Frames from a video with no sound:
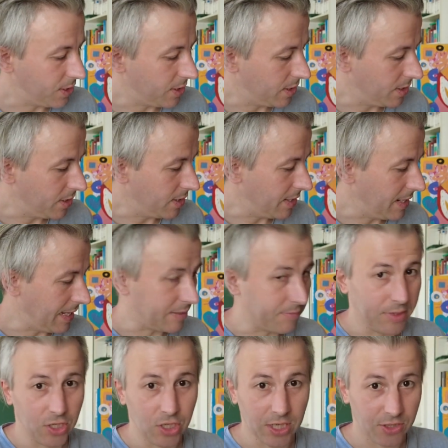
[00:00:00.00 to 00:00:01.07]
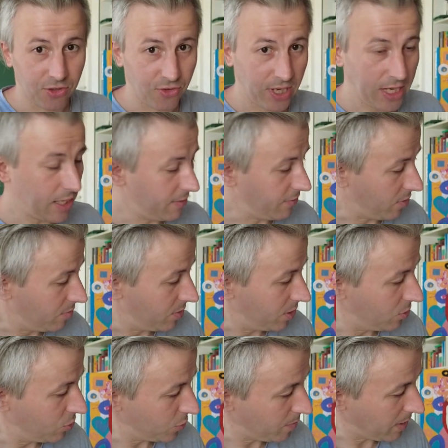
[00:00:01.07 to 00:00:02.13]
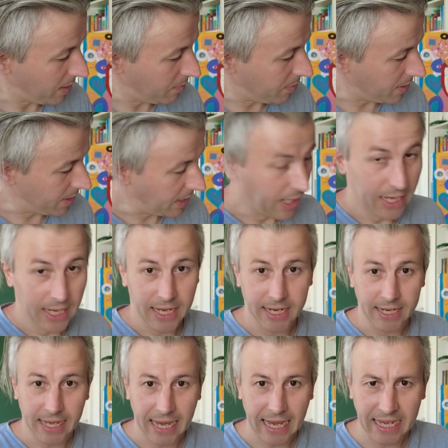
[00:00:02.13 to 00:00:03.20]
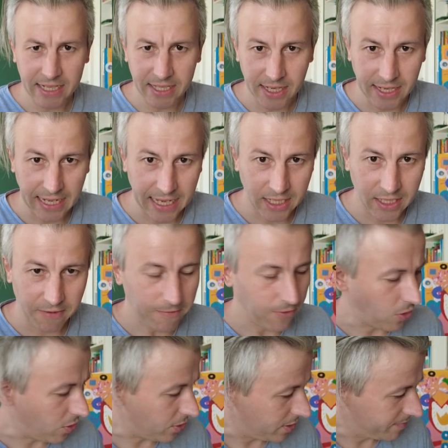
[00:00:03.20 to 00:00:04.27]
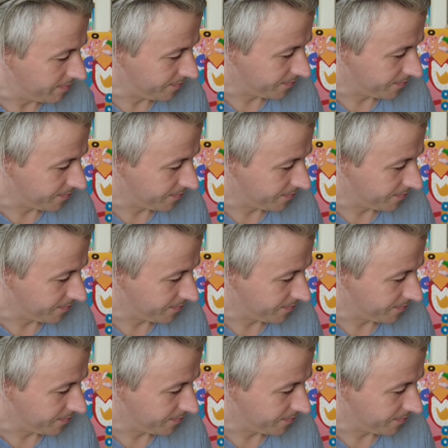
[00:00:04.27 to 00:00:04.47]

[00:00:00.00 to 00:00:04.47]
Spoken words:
let me just read from the newspaper, in 1884